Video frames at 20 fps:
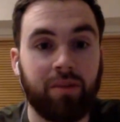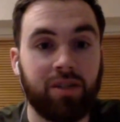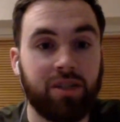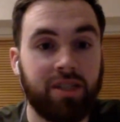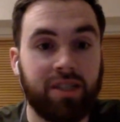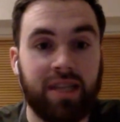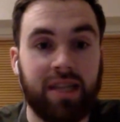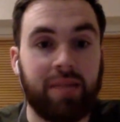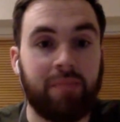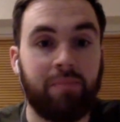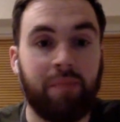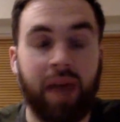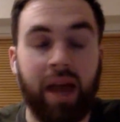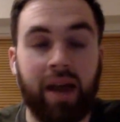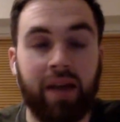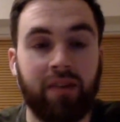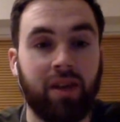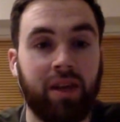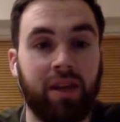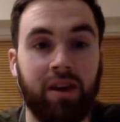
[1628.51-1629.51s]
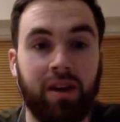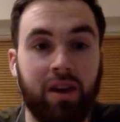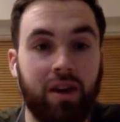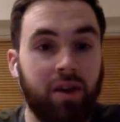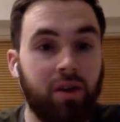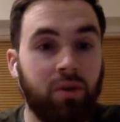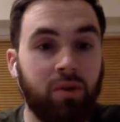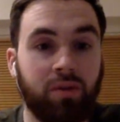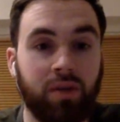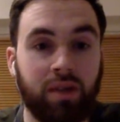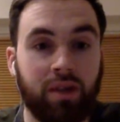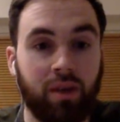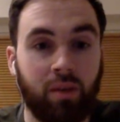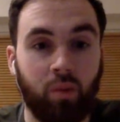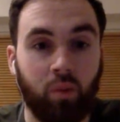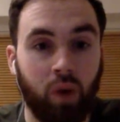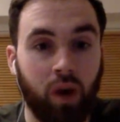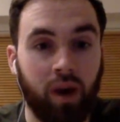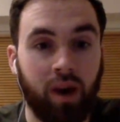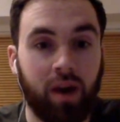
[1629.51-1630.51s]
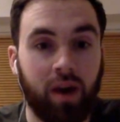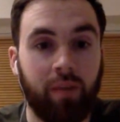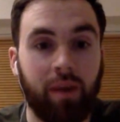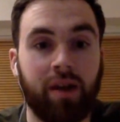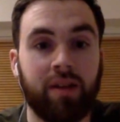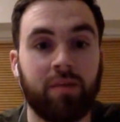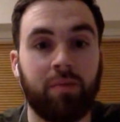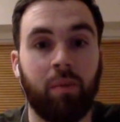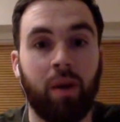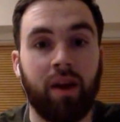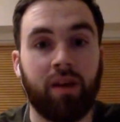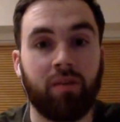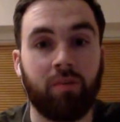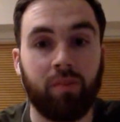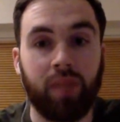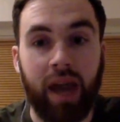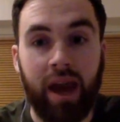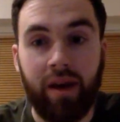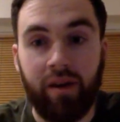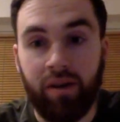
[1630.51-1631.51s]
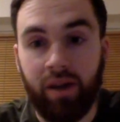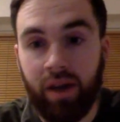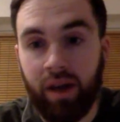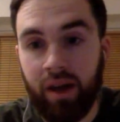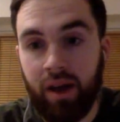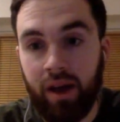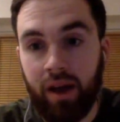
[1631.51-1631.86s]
And they were just sitting back, and they knew that they weren't going to be able to break them down.